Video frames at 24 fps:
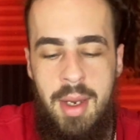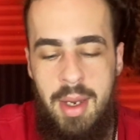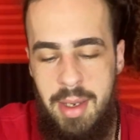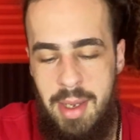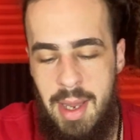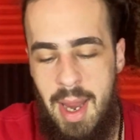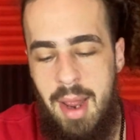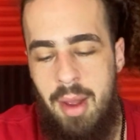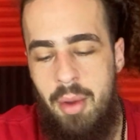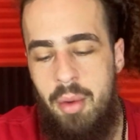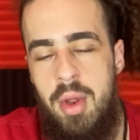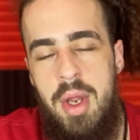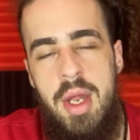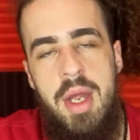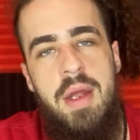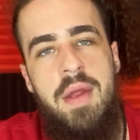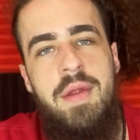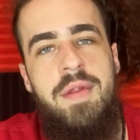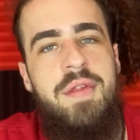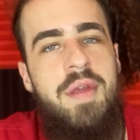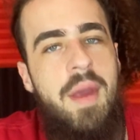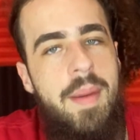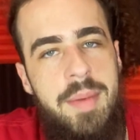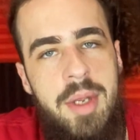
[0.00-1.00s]
Now,
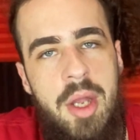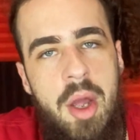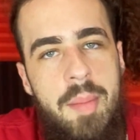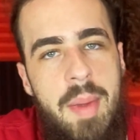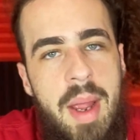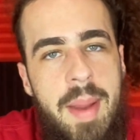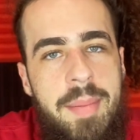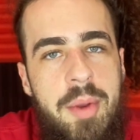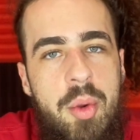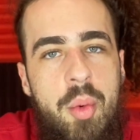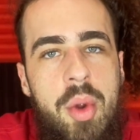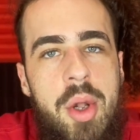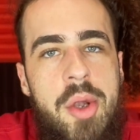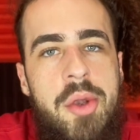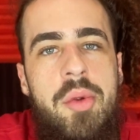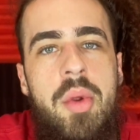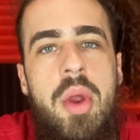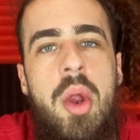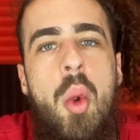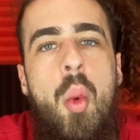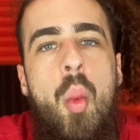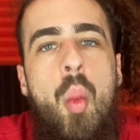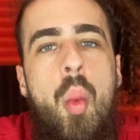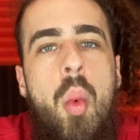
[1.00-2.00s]
some of y'all might be
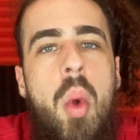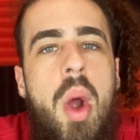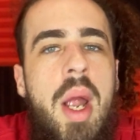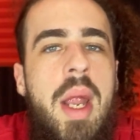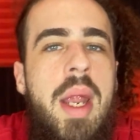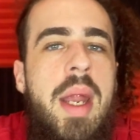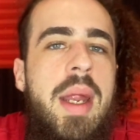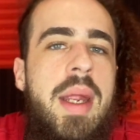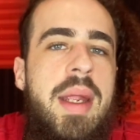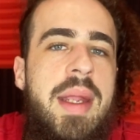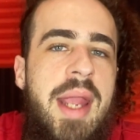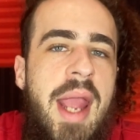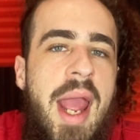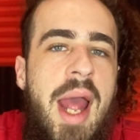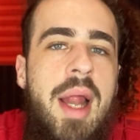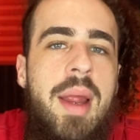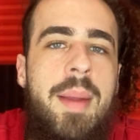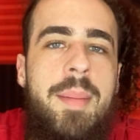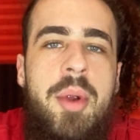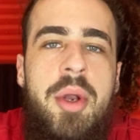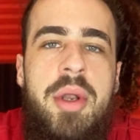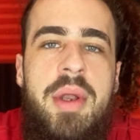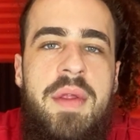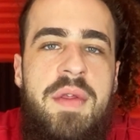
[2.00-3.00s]
wondering what
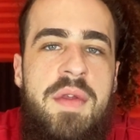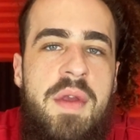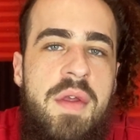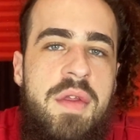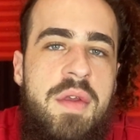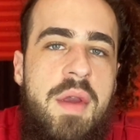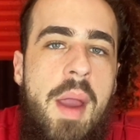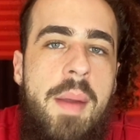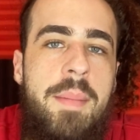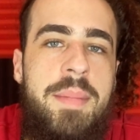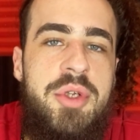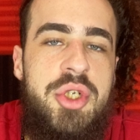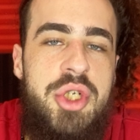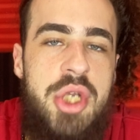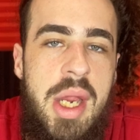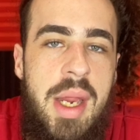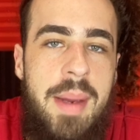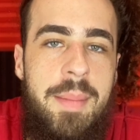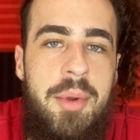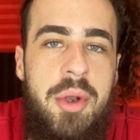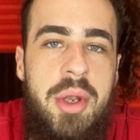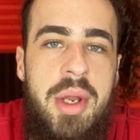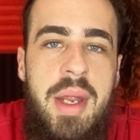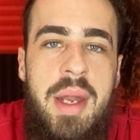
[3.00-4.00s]
caliber does this come
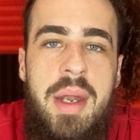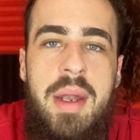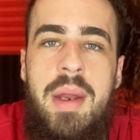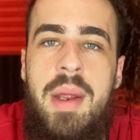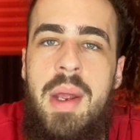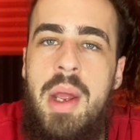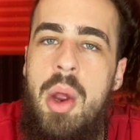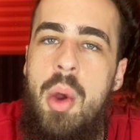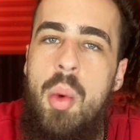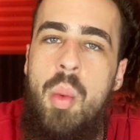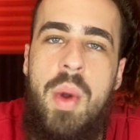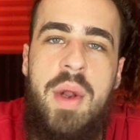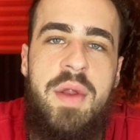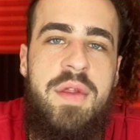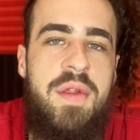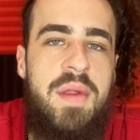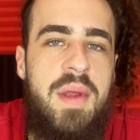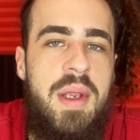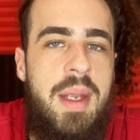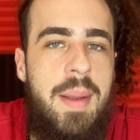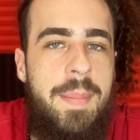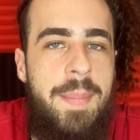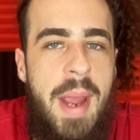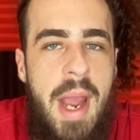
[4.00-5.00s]
chambered in? What's
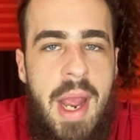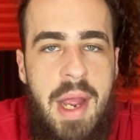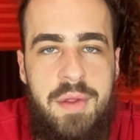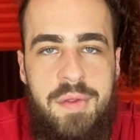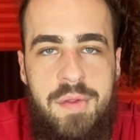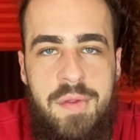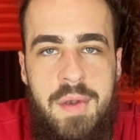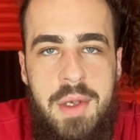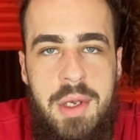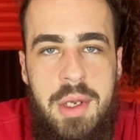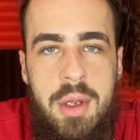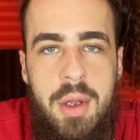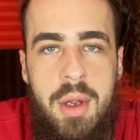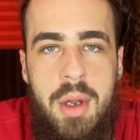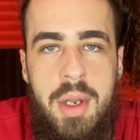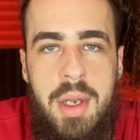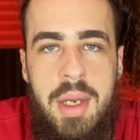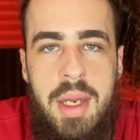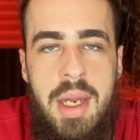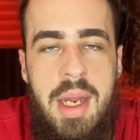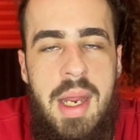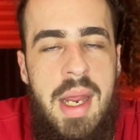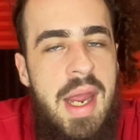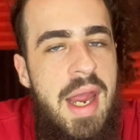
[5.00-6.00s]
the capacity on
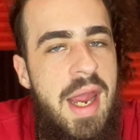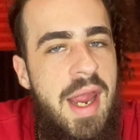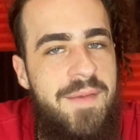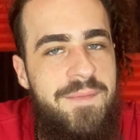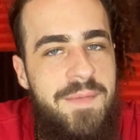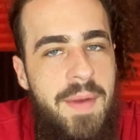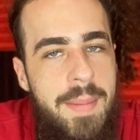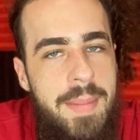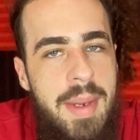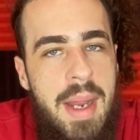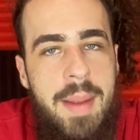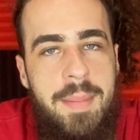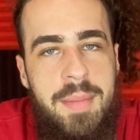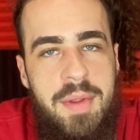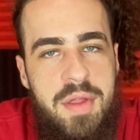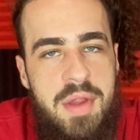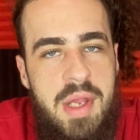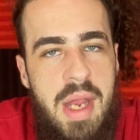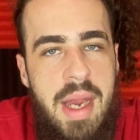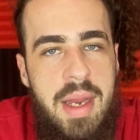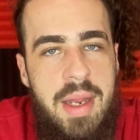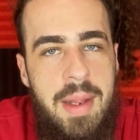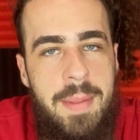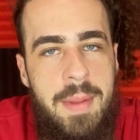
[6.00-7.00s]
it? If I'm not
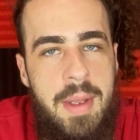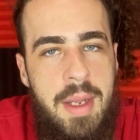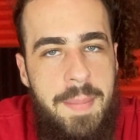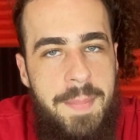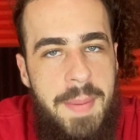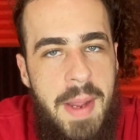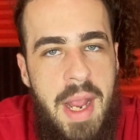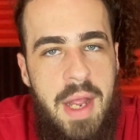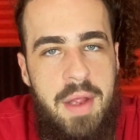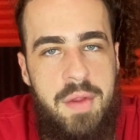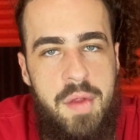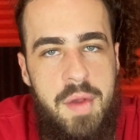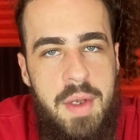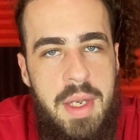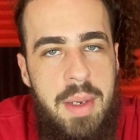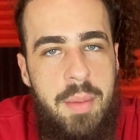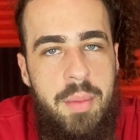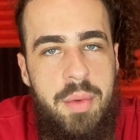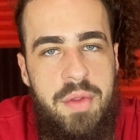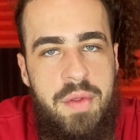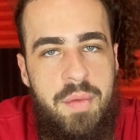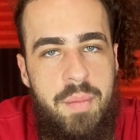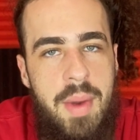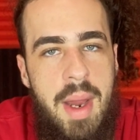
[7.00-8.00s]
mistaken, the capacity
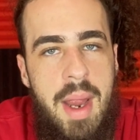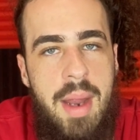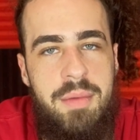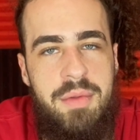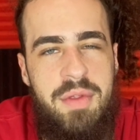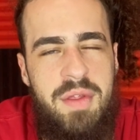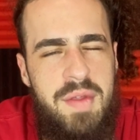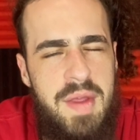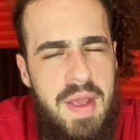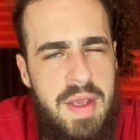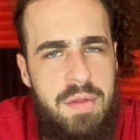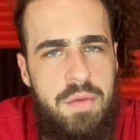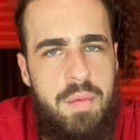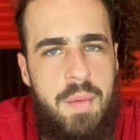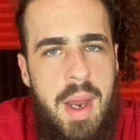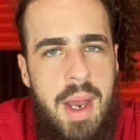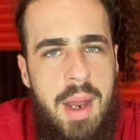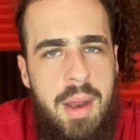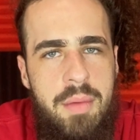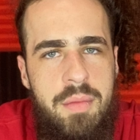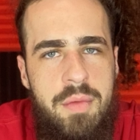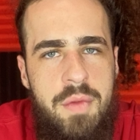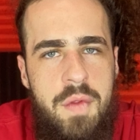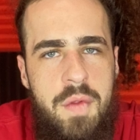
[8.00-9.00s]
was around six
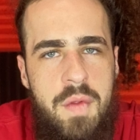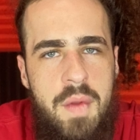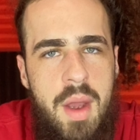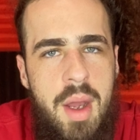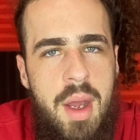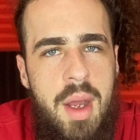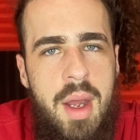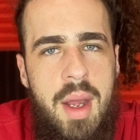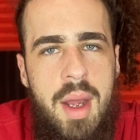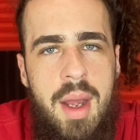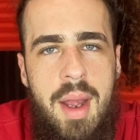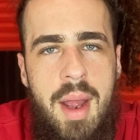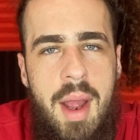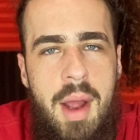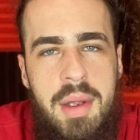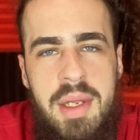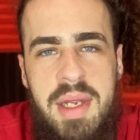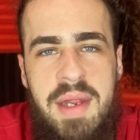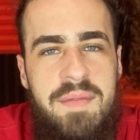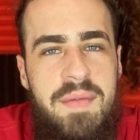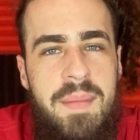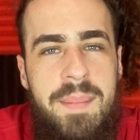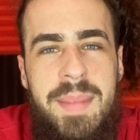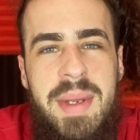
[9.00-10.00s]
rounds. Uh, I'll
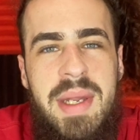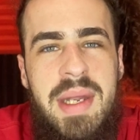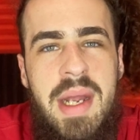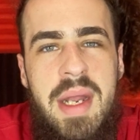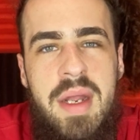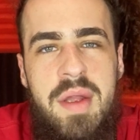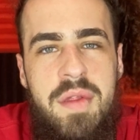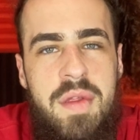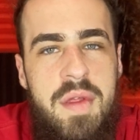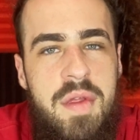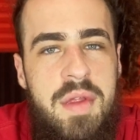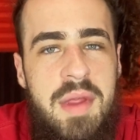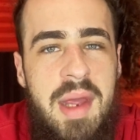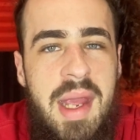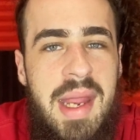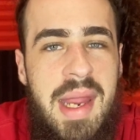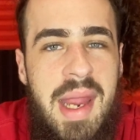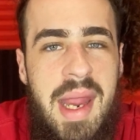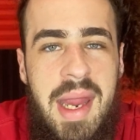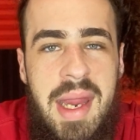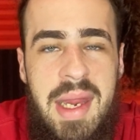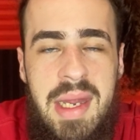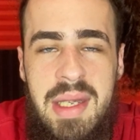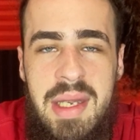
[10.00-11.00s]
even be nice to say
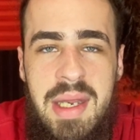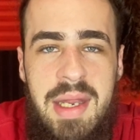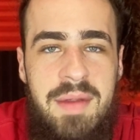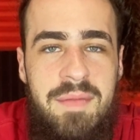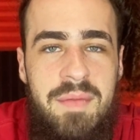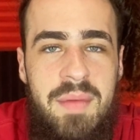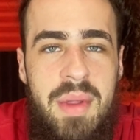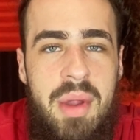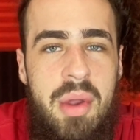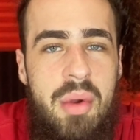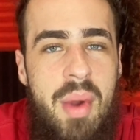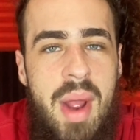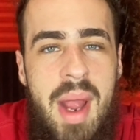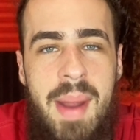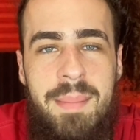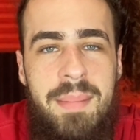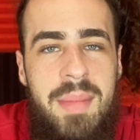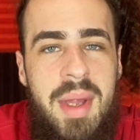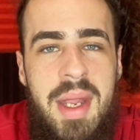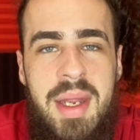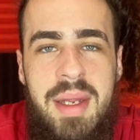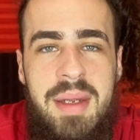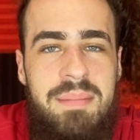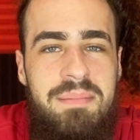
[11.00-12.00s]
eight, even though
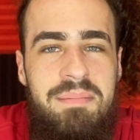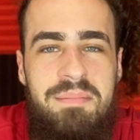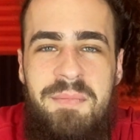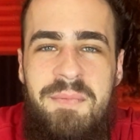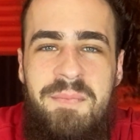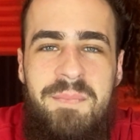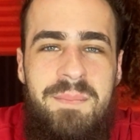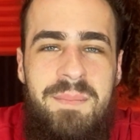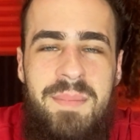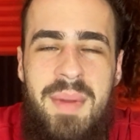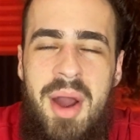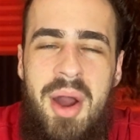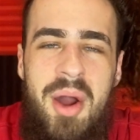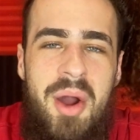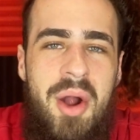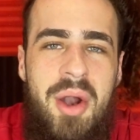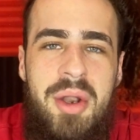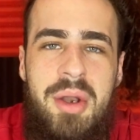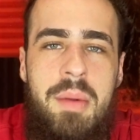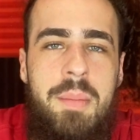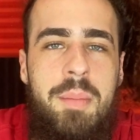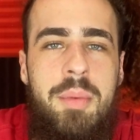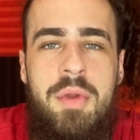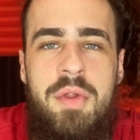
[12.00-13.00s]
I'm like
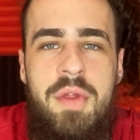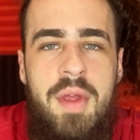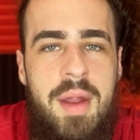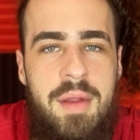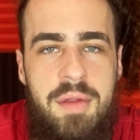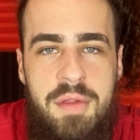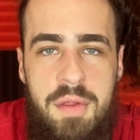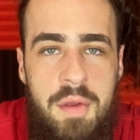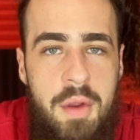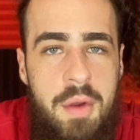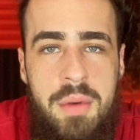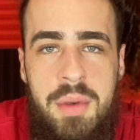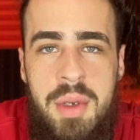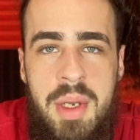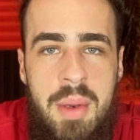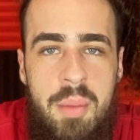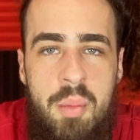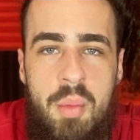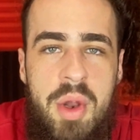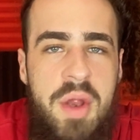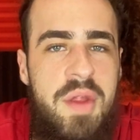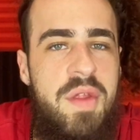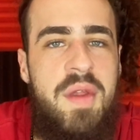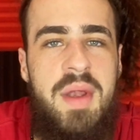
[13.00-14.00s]
100% certain
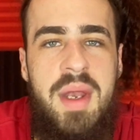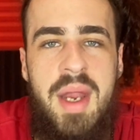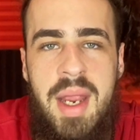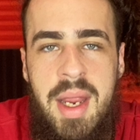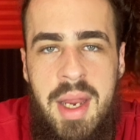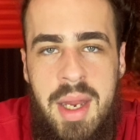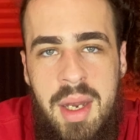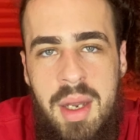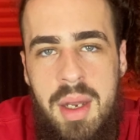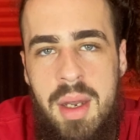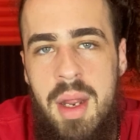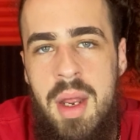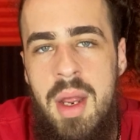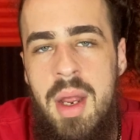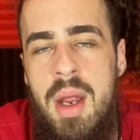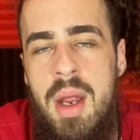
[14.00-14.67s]
it wasn't eight.